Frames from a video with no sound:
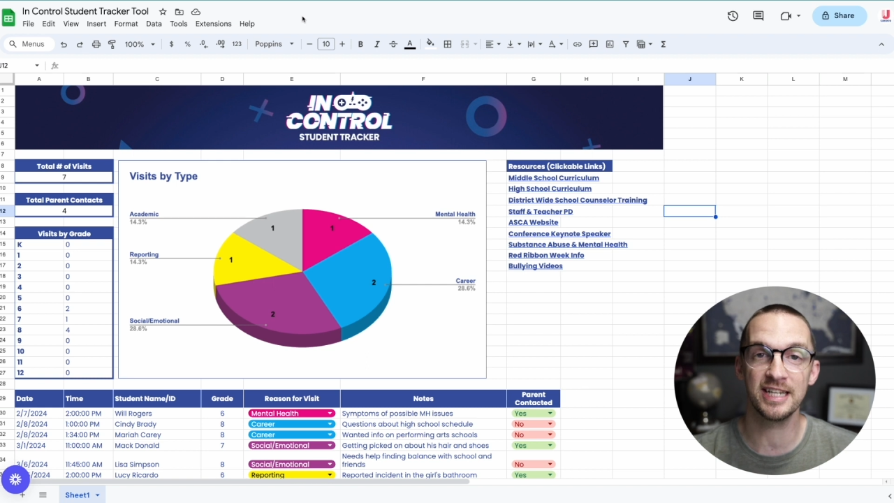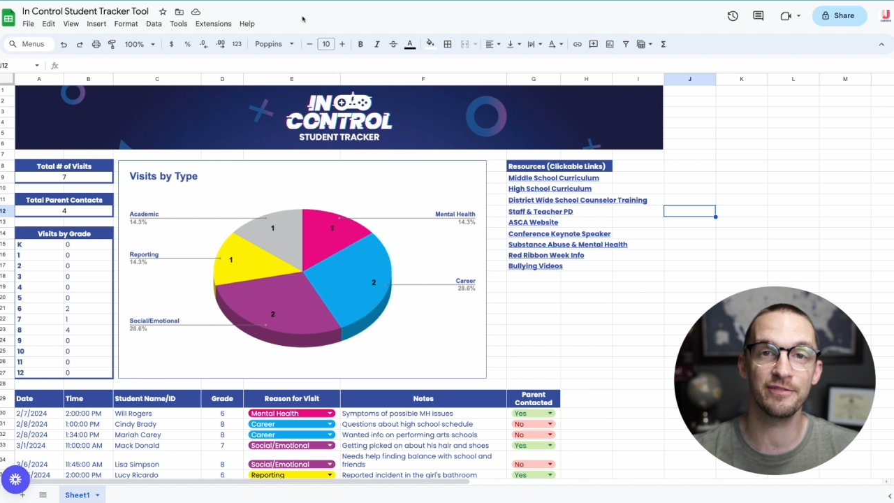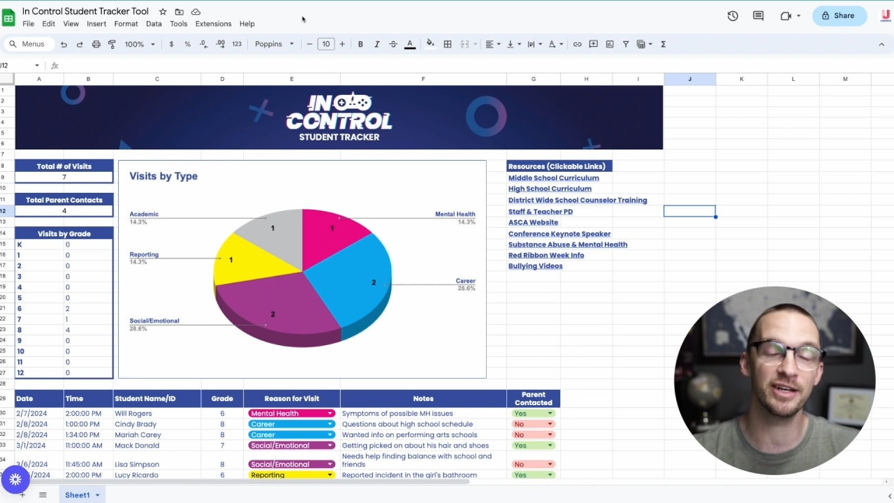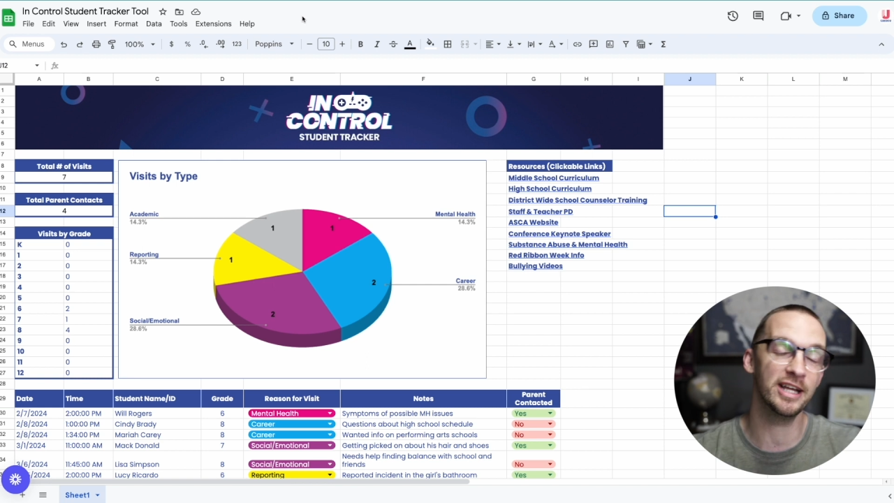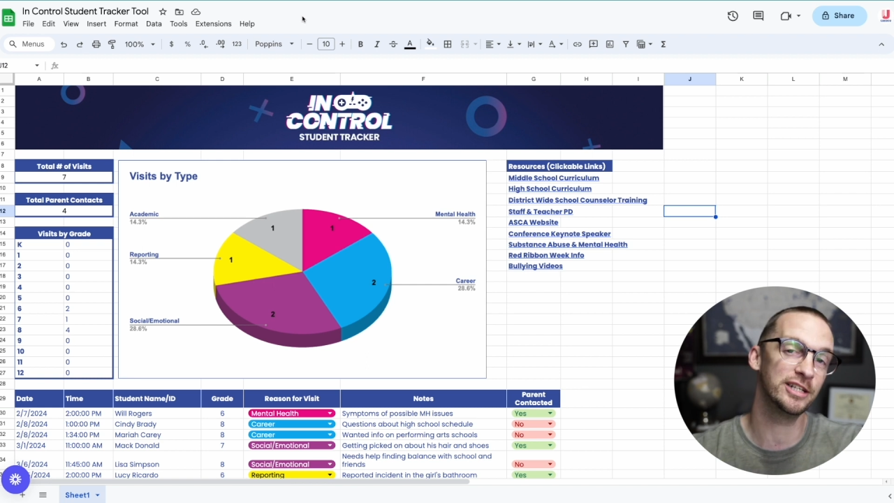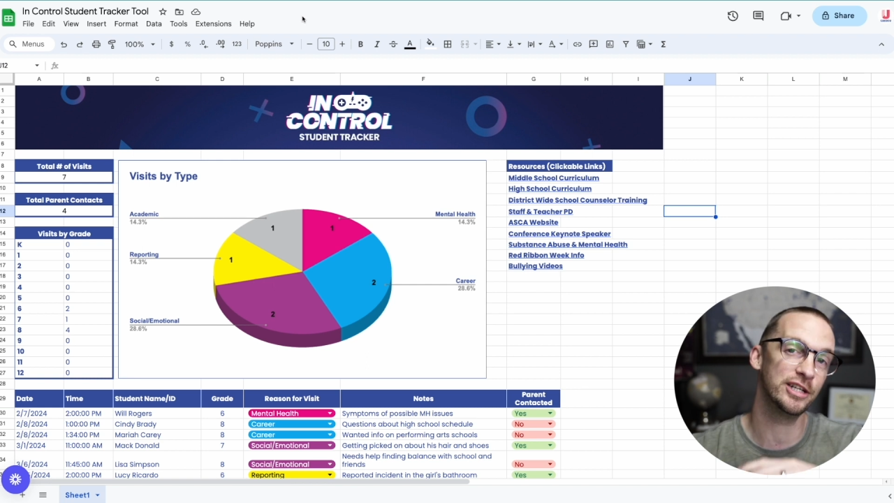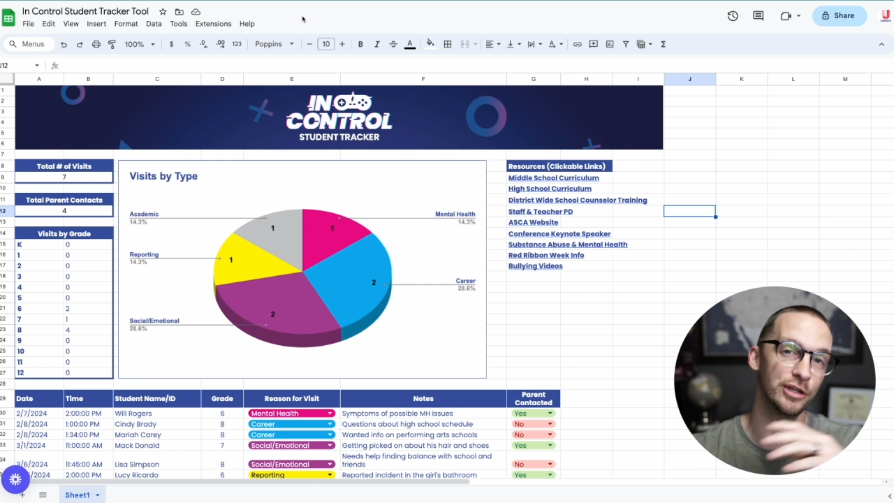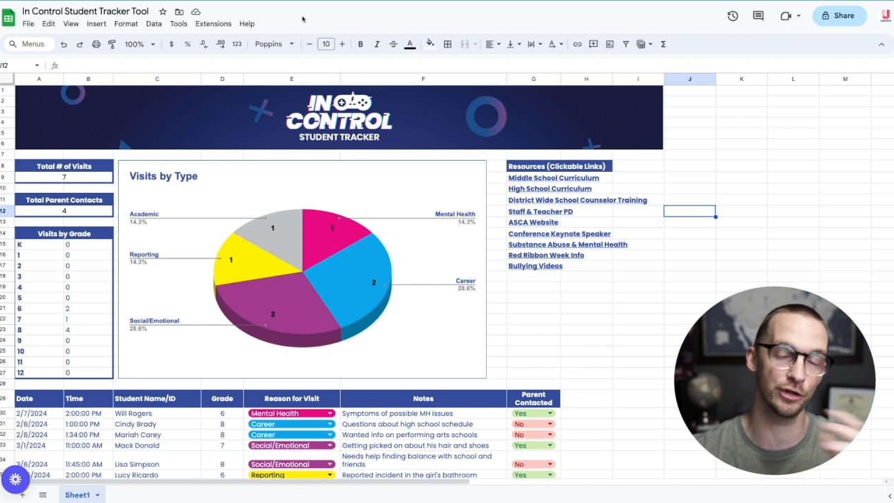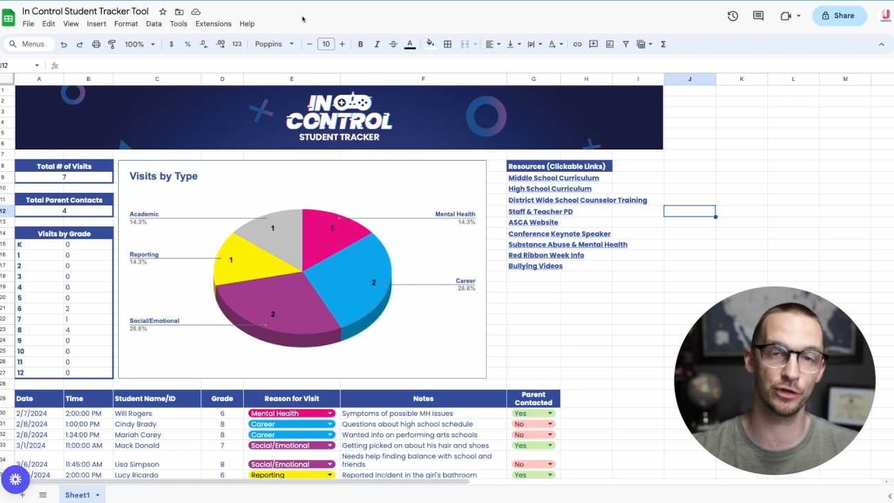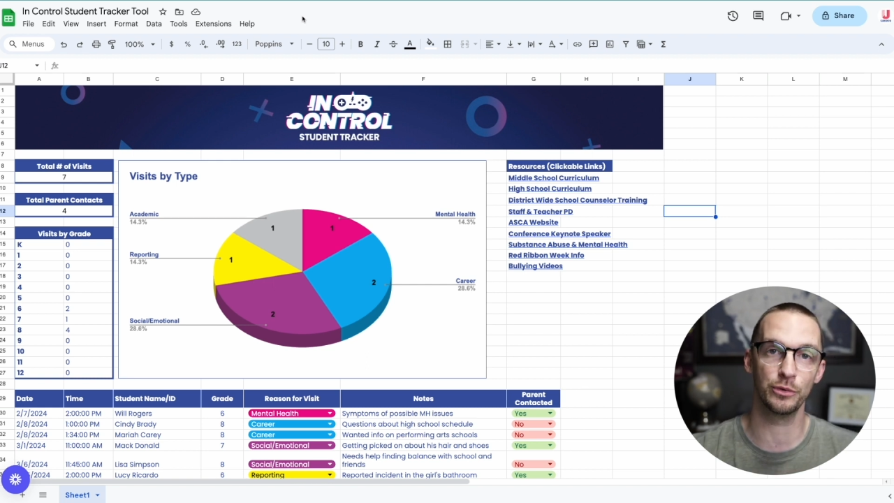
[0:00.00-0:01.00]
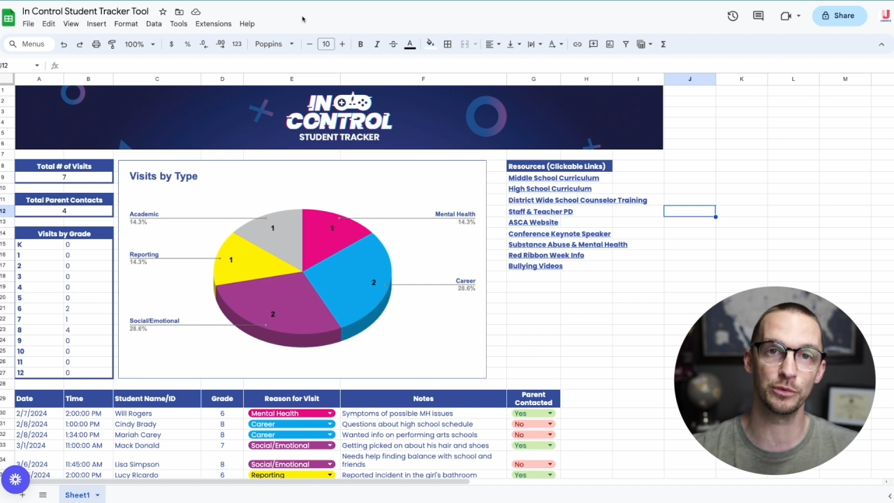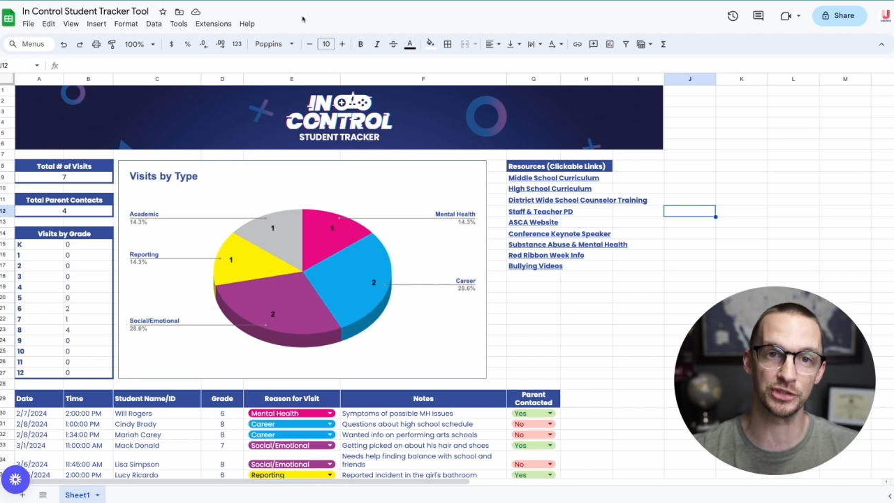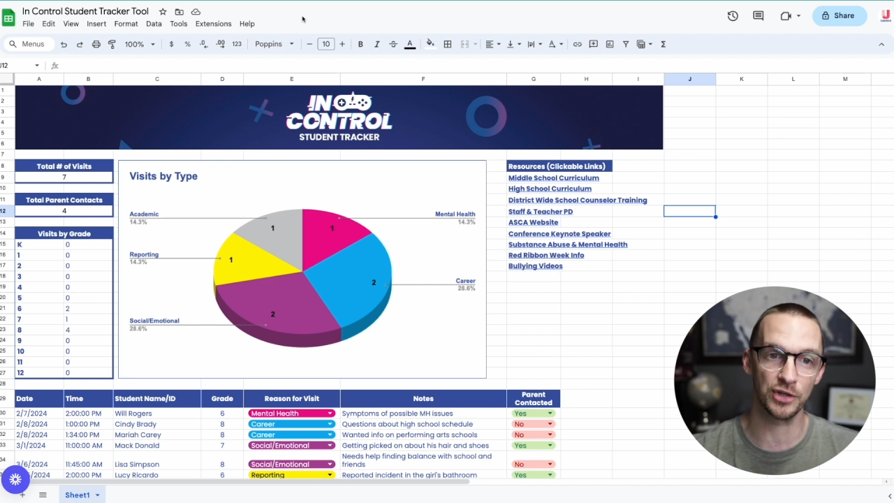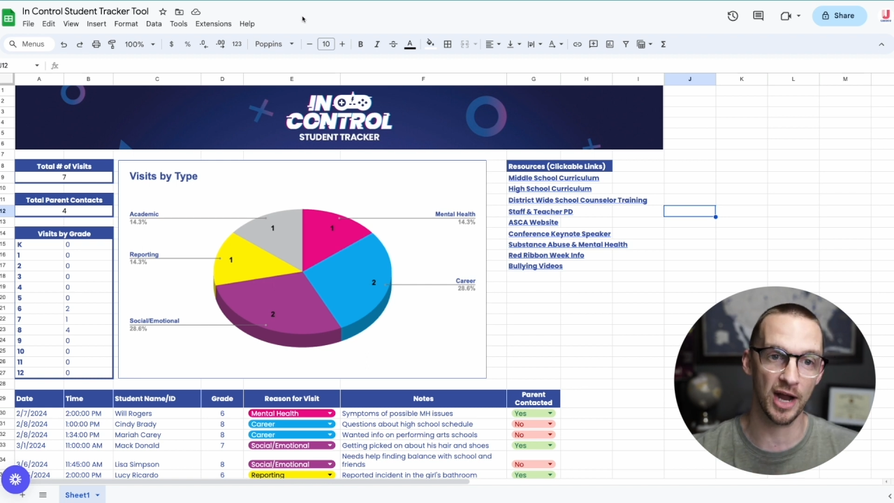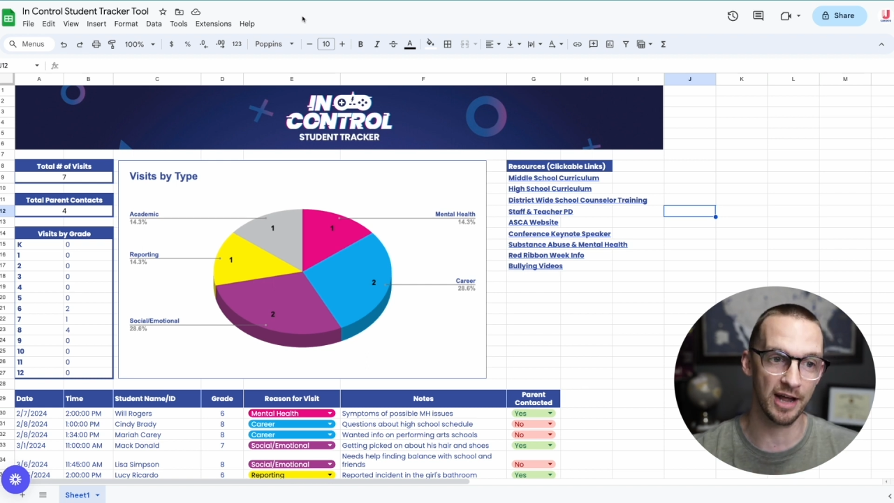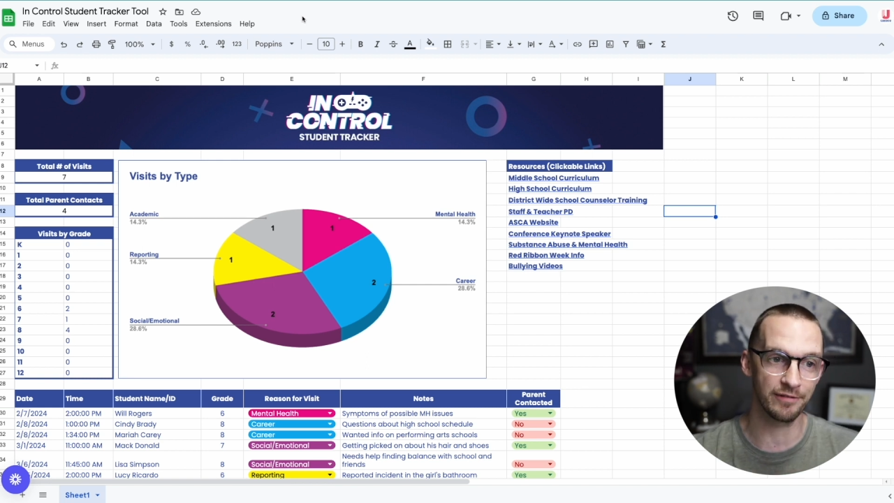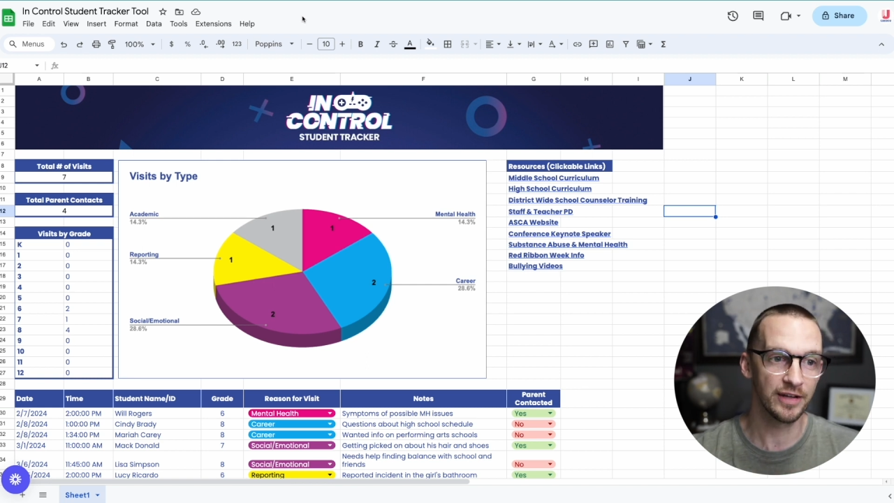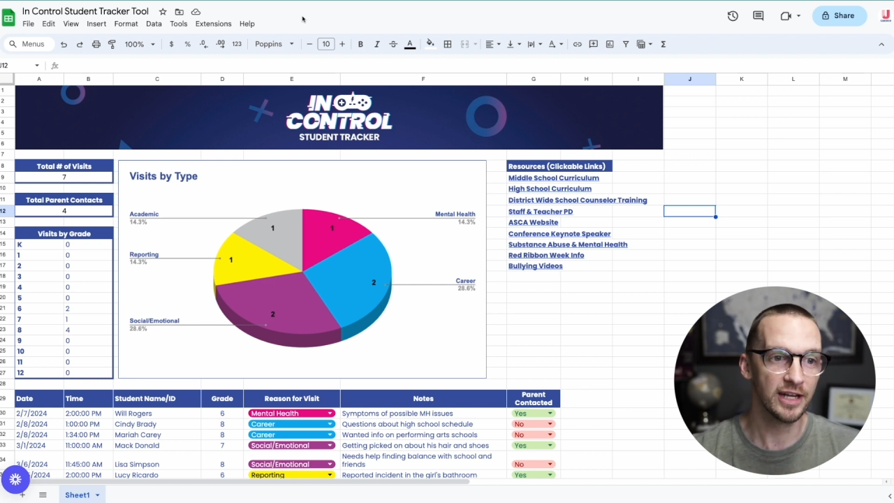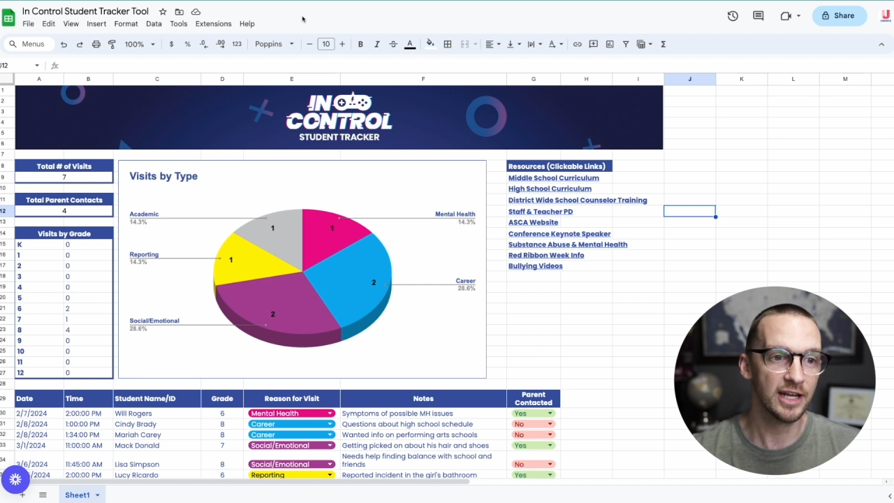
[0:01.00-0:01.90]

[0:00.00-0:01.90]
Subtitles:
save it into your Google Drive.